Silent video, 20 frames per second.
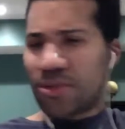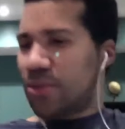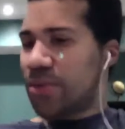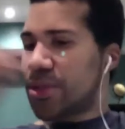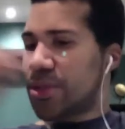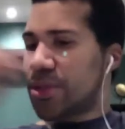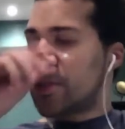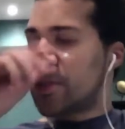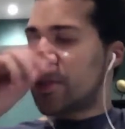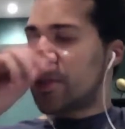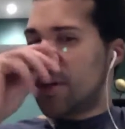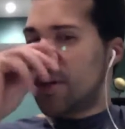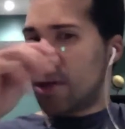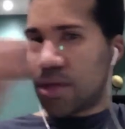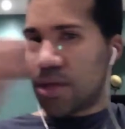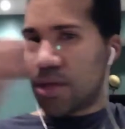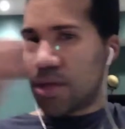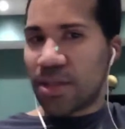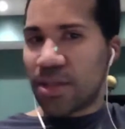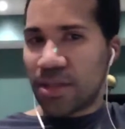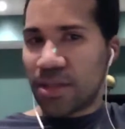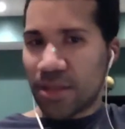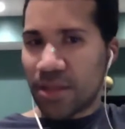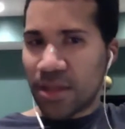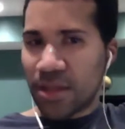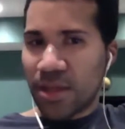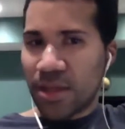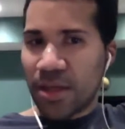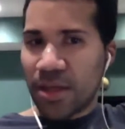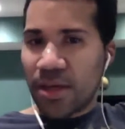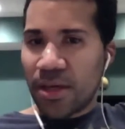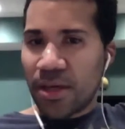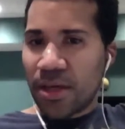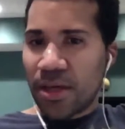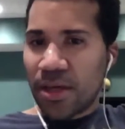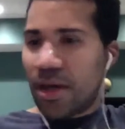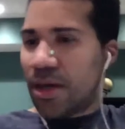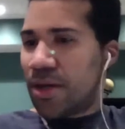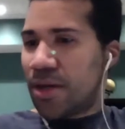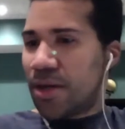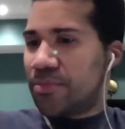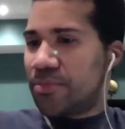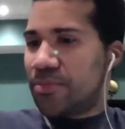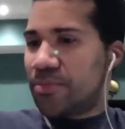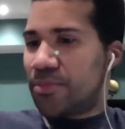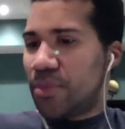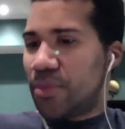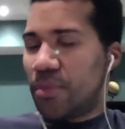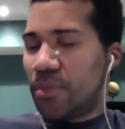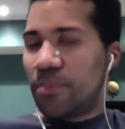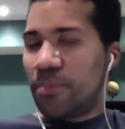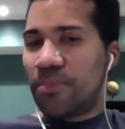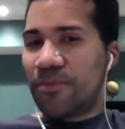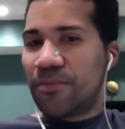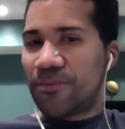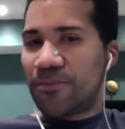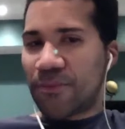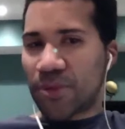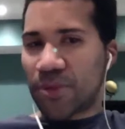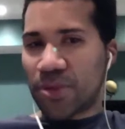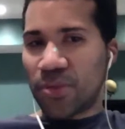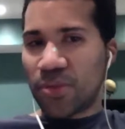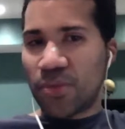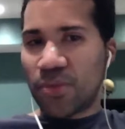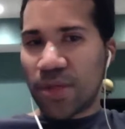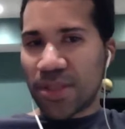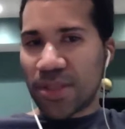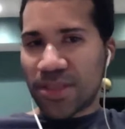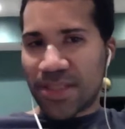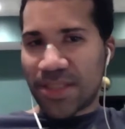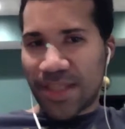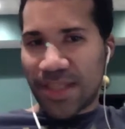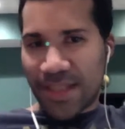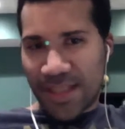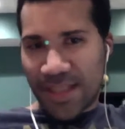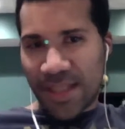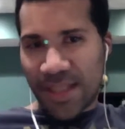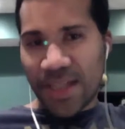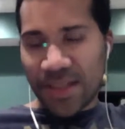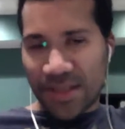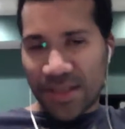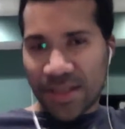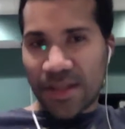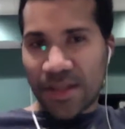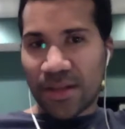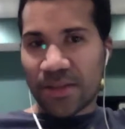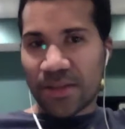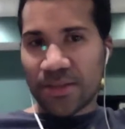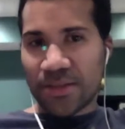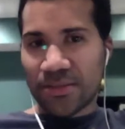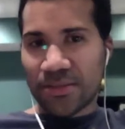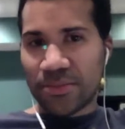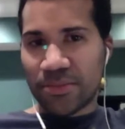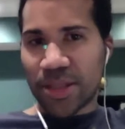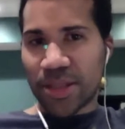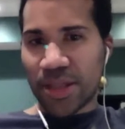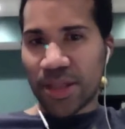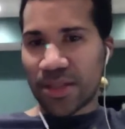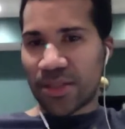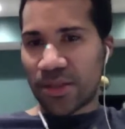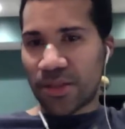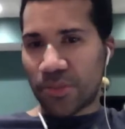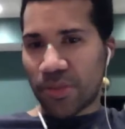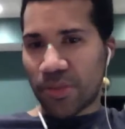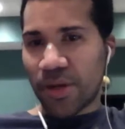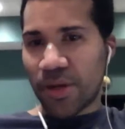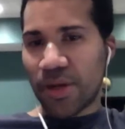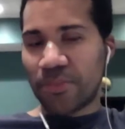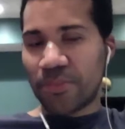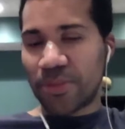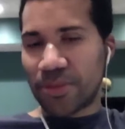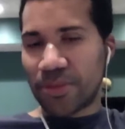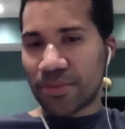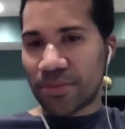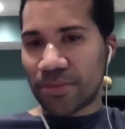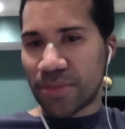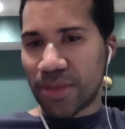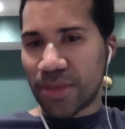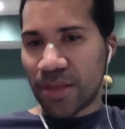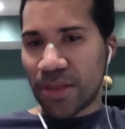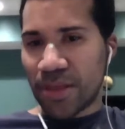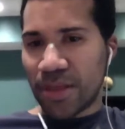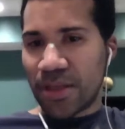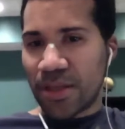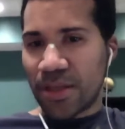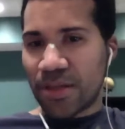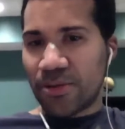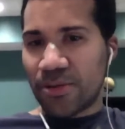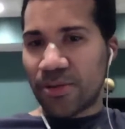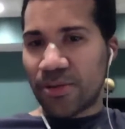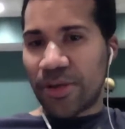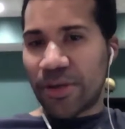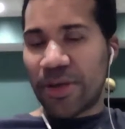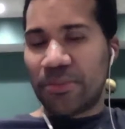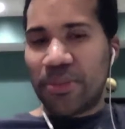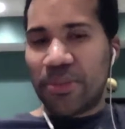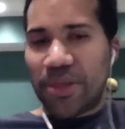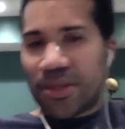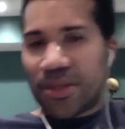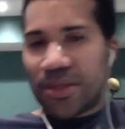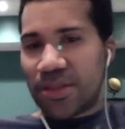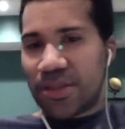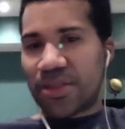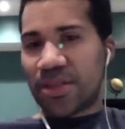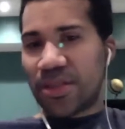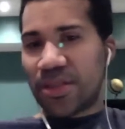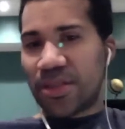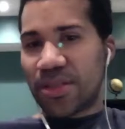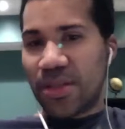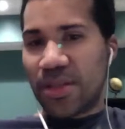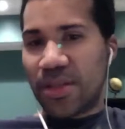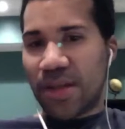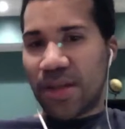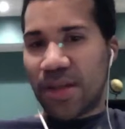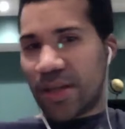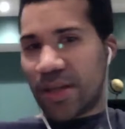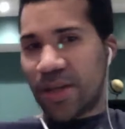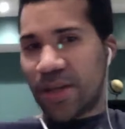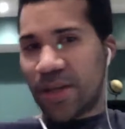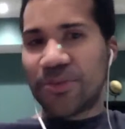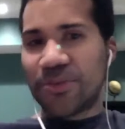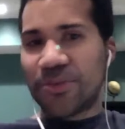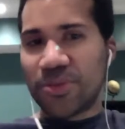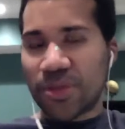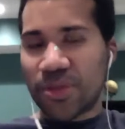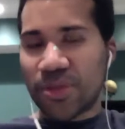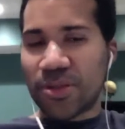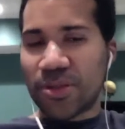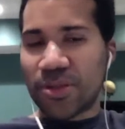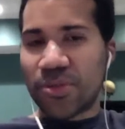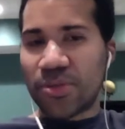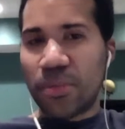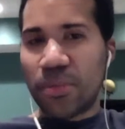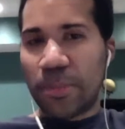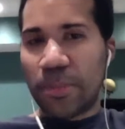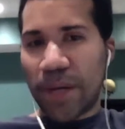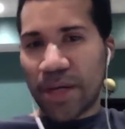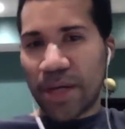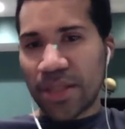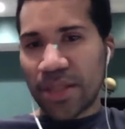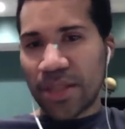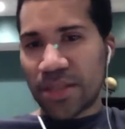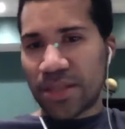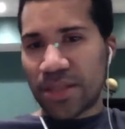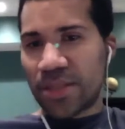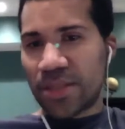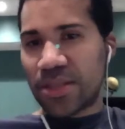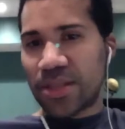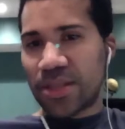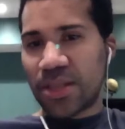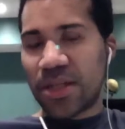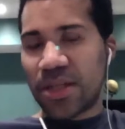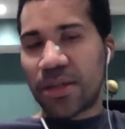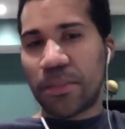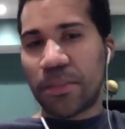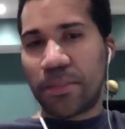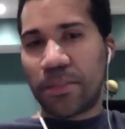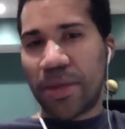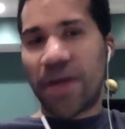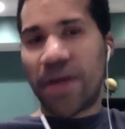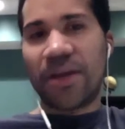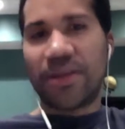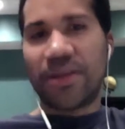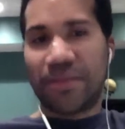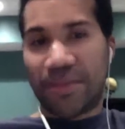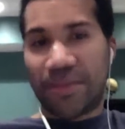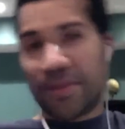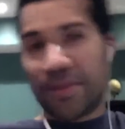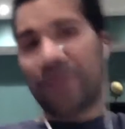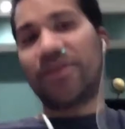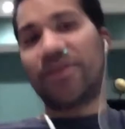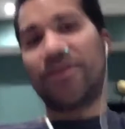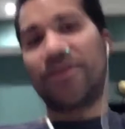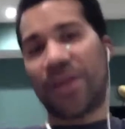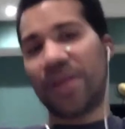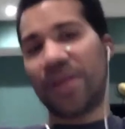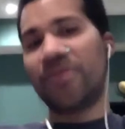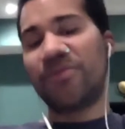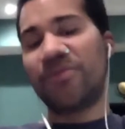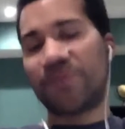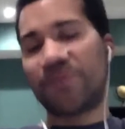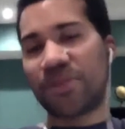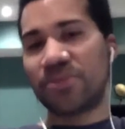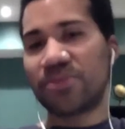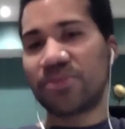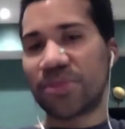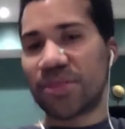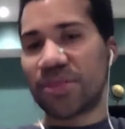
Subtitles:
It's good um, for the ones that they sell, but that's the problem, right? Because not everyone who buys it is gonna buy their headphones.